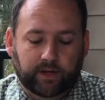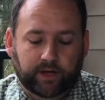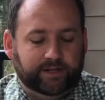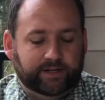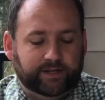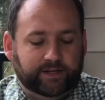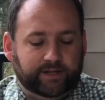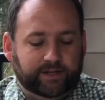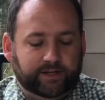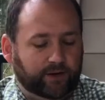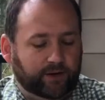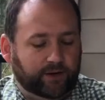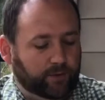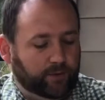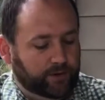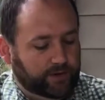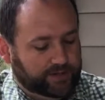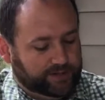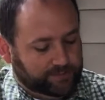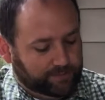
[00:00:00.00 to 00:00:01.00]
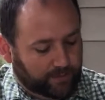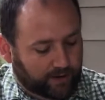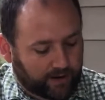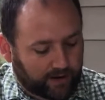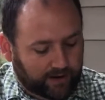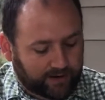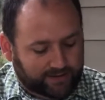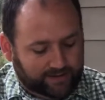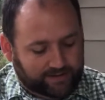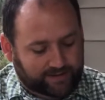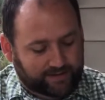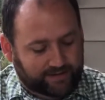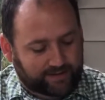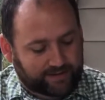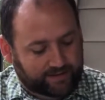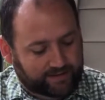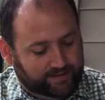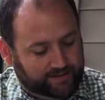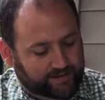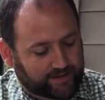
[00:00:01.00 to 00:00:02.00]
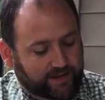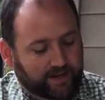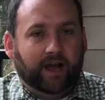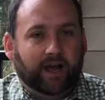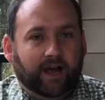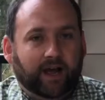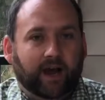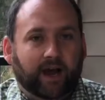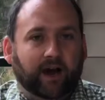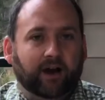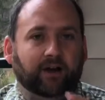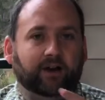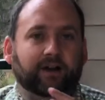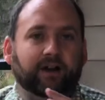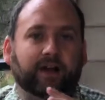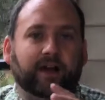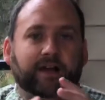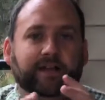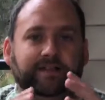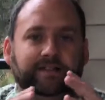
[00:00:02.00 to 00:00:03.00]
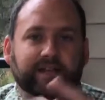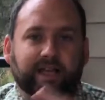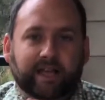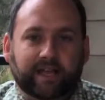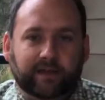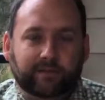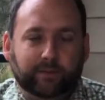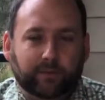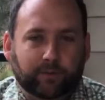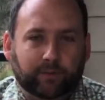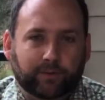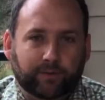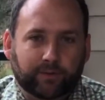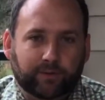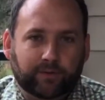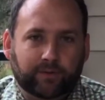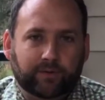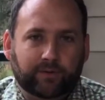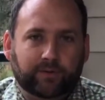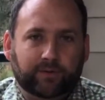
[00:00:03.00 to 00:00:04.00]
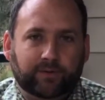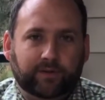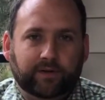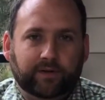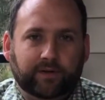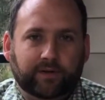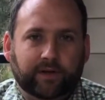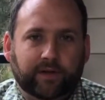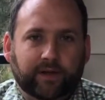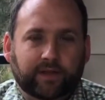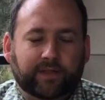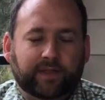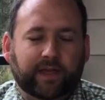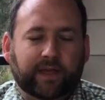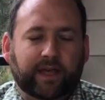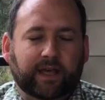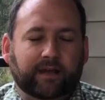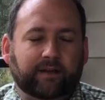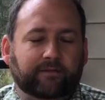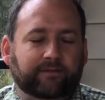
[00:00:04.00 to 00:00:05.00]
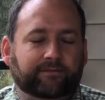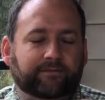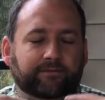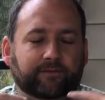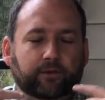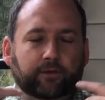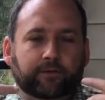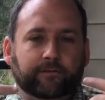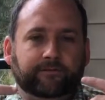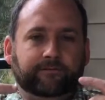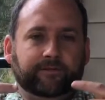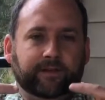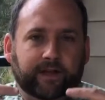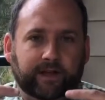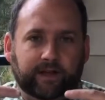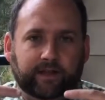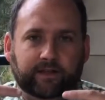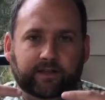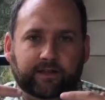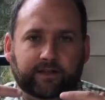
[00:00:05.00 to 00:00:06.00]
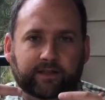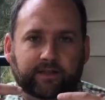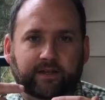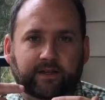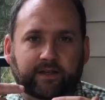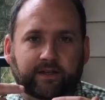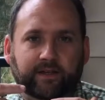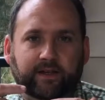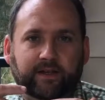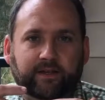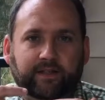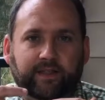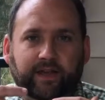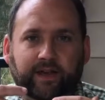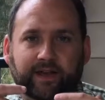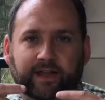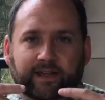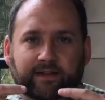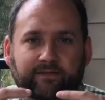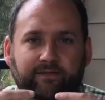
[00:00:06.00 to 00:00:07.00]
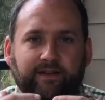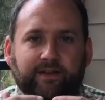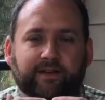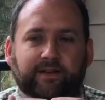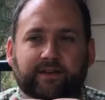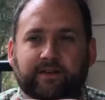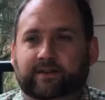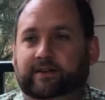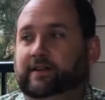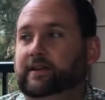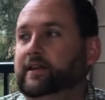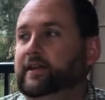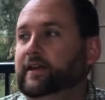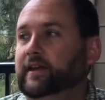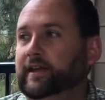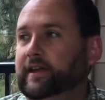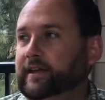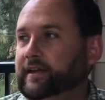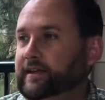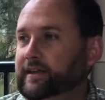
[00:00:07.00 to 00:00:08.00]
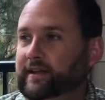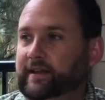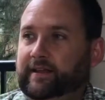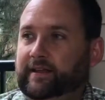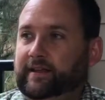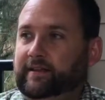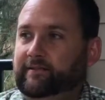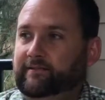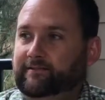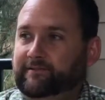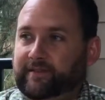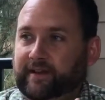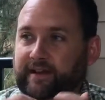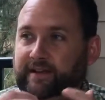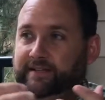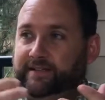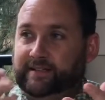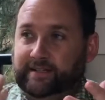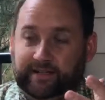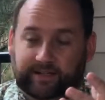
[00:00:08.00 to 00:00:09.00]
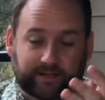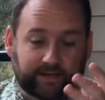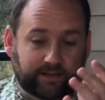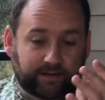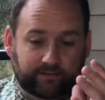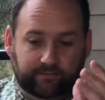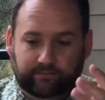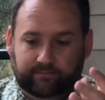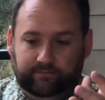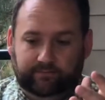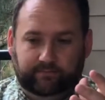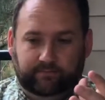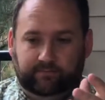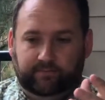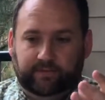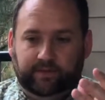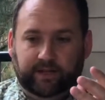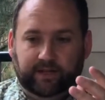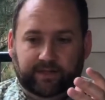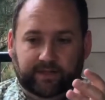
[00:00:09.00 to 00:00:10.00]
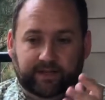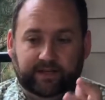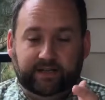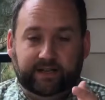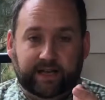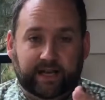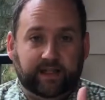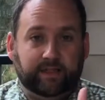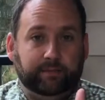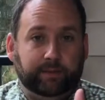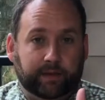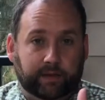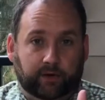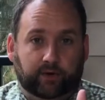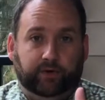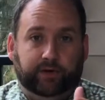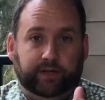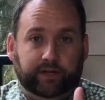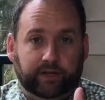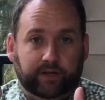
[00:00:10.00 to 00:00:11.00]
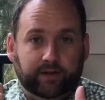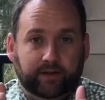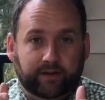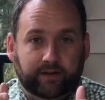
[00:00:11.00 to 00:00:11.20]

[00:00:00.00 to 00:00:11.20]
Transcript: You see, their response is, our God is able. They have full faith that even in facing the death penalty,